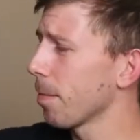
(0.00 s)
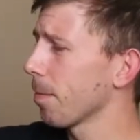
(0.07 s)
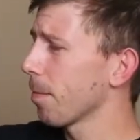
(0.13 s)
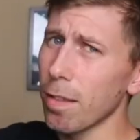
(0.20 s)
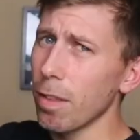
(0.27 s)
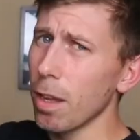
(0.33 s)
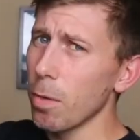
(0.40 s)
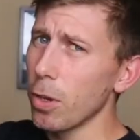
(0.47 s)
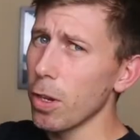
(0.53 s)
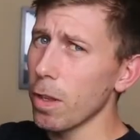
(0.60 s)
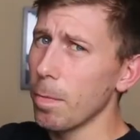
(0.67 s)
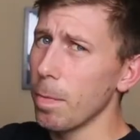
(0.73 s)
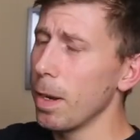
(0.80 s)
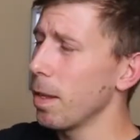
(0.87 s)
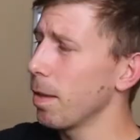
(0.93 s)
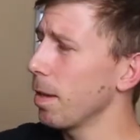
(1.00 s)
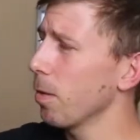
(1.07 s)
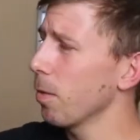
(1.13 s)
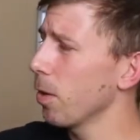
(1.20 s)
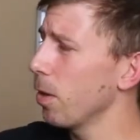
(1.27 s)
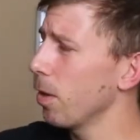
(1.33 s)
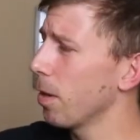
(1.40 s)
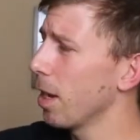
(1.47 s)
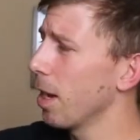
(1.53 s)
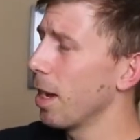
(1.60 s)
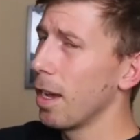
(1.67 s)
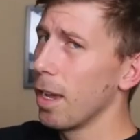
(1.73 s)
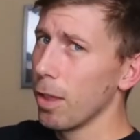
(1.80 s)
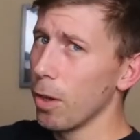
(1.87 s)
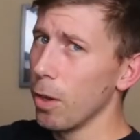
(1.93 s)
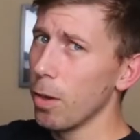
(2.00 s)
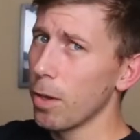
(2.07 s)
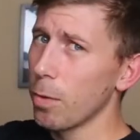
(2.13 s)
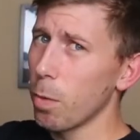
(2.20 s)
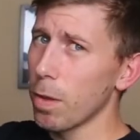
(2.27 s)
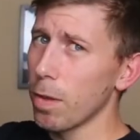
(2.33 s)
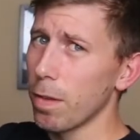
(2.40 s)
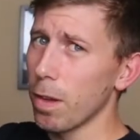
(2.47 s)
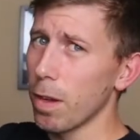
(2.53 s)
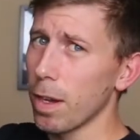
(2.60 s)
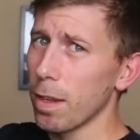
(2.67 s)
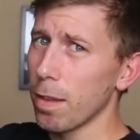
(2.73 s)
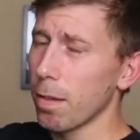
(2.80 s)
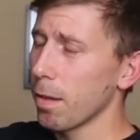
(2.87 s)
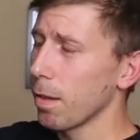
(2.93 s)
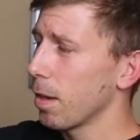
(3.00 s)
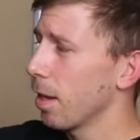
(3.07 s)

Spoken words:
There's no adjustability on the hood. The hood is one size.